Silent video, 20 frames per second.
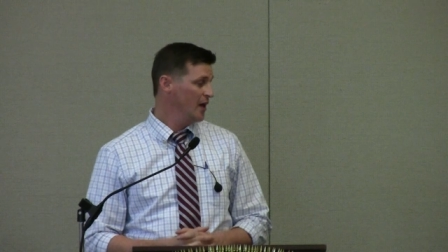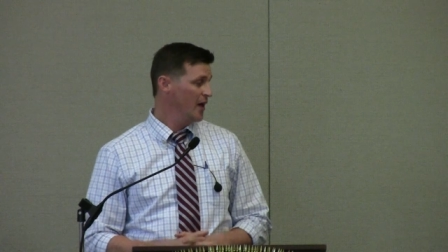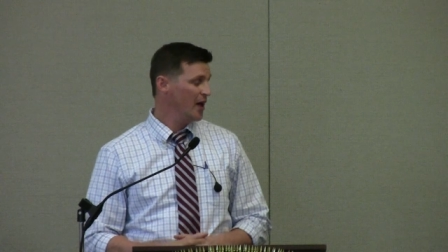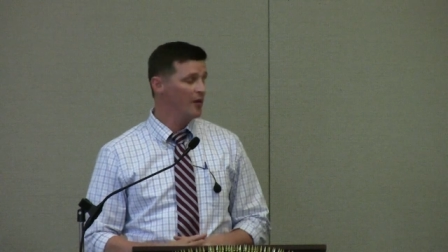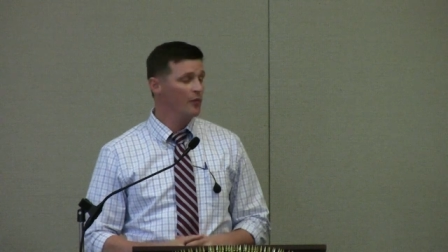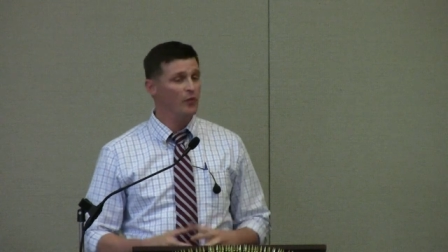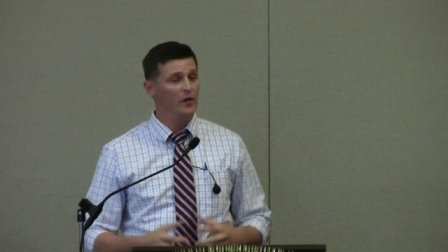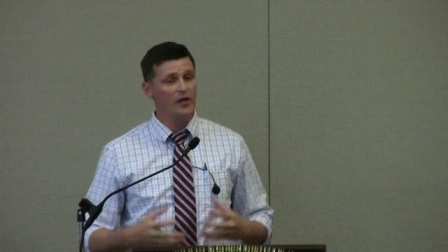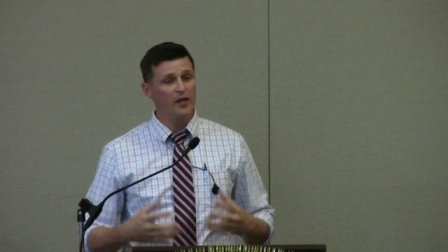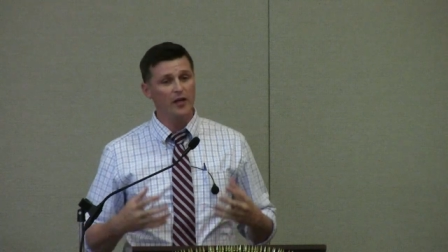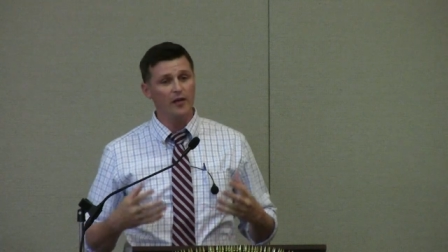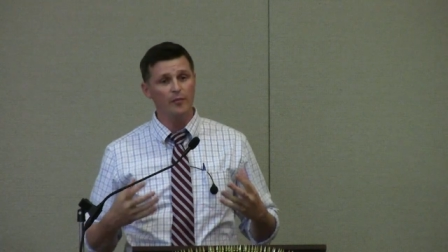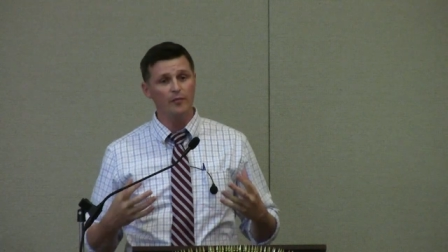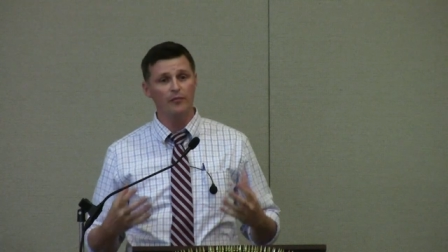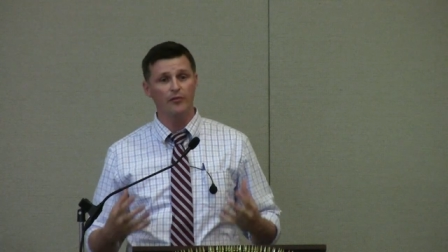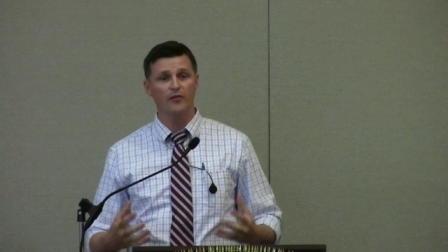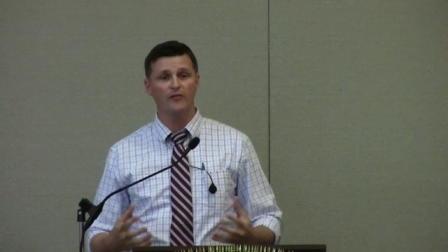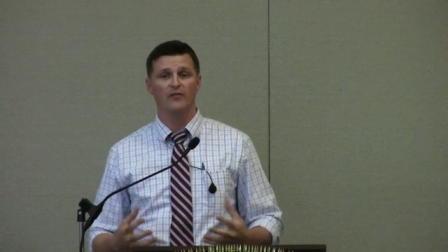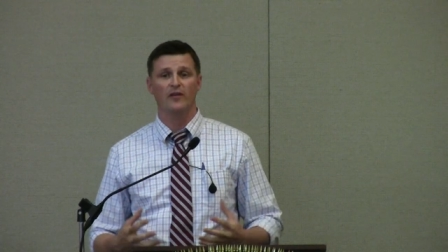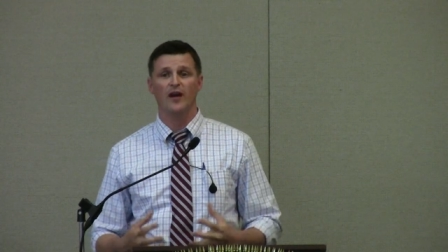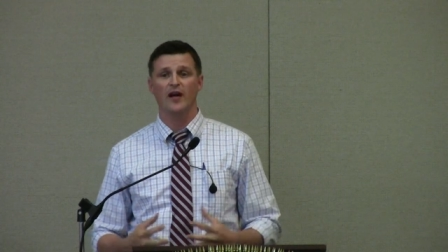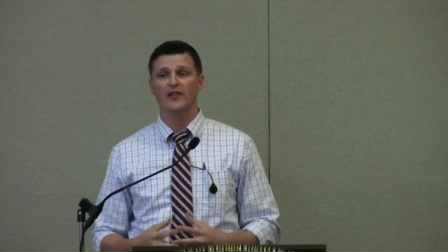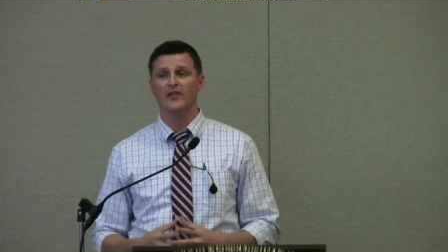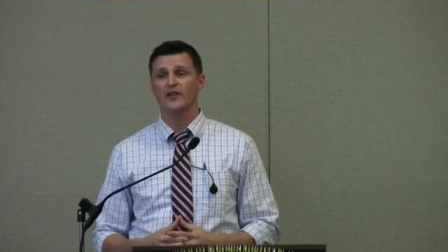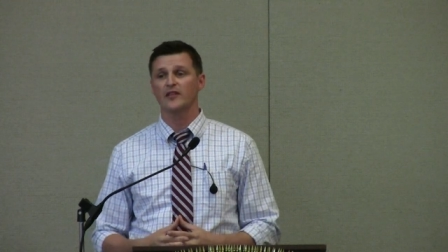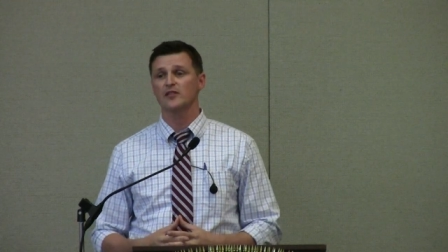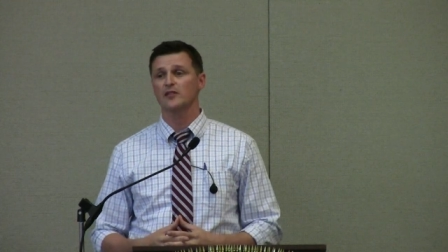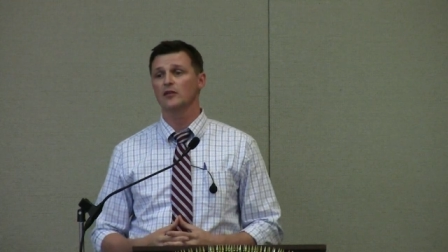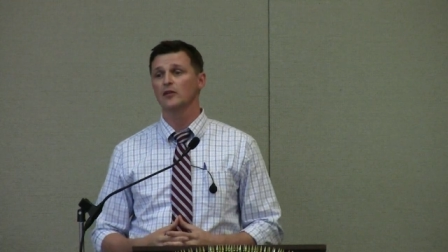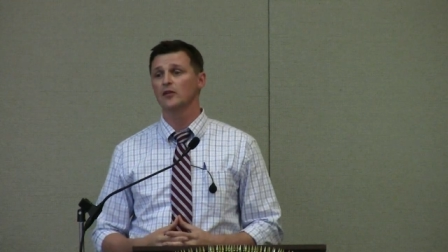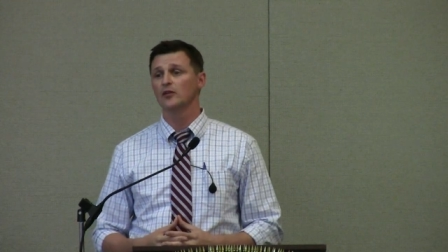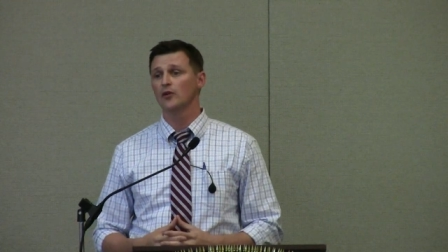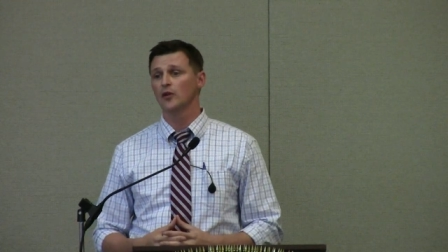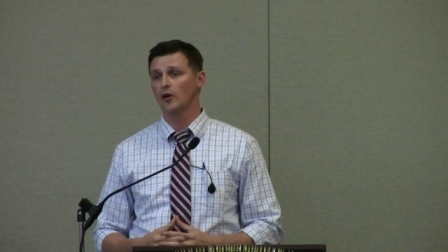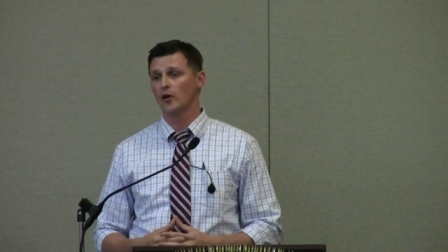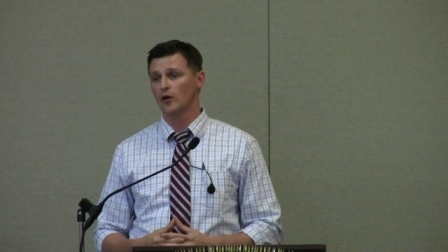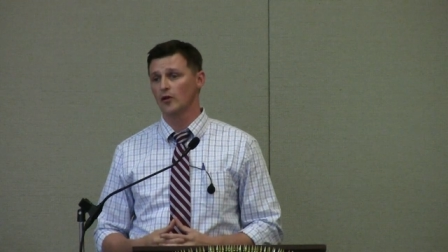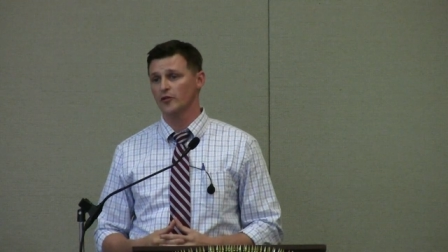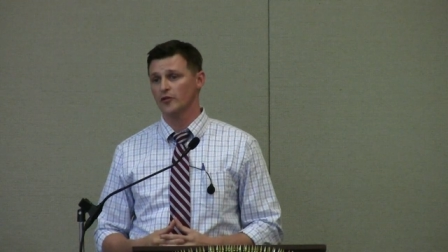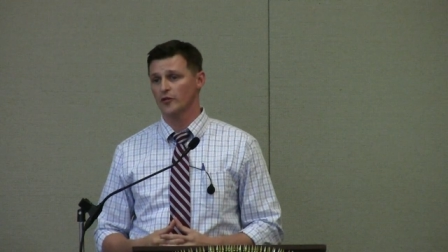And we can provide this
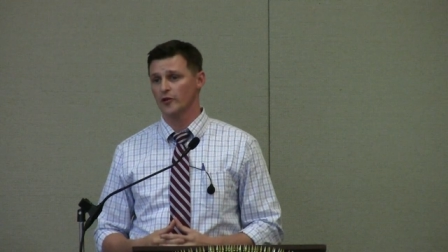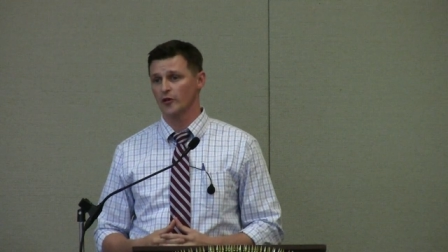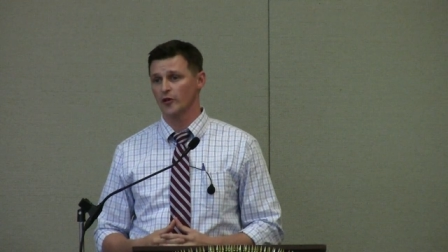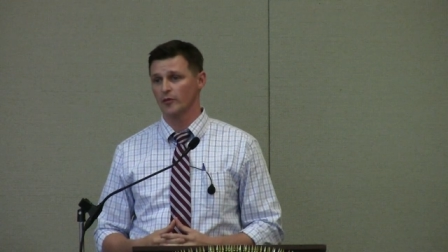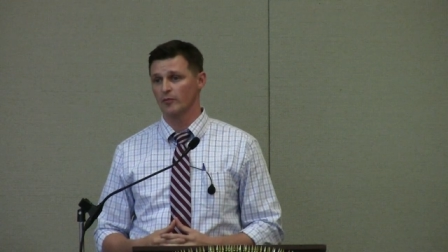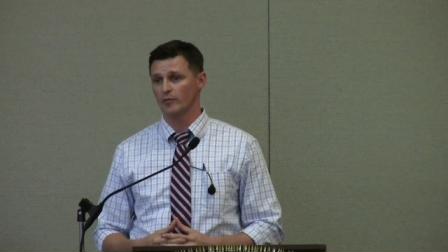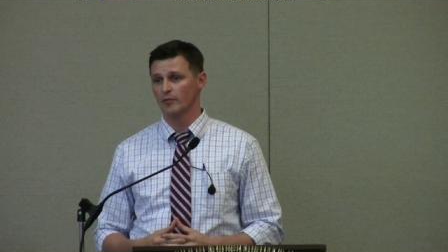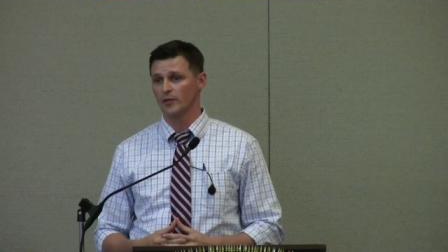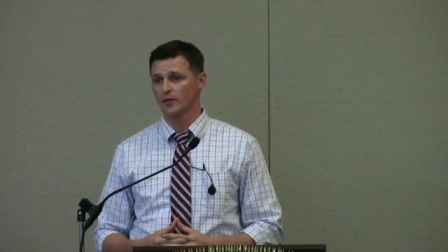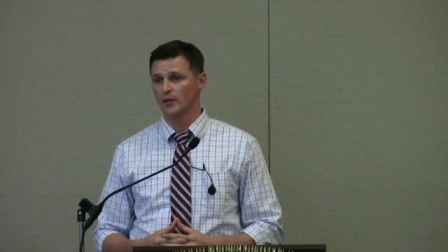long term.